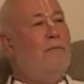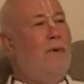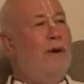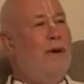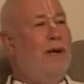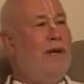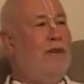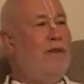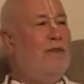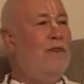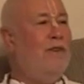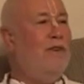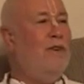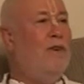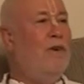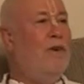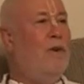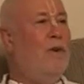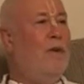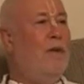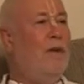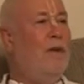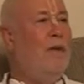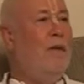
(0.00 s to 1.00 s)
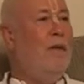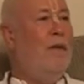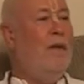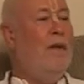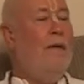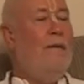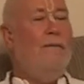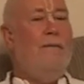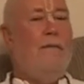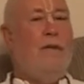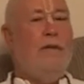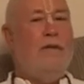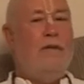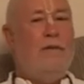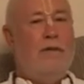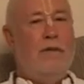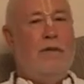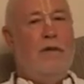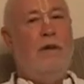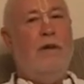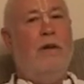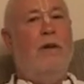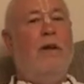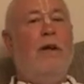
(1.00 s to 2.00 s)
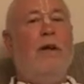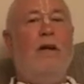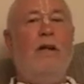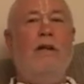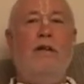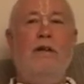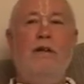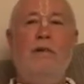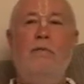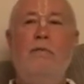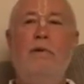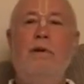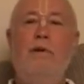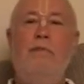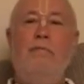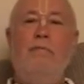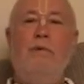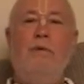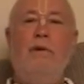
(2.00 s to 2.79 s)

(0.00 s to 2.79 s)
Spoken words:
range goal. But still, a little bit of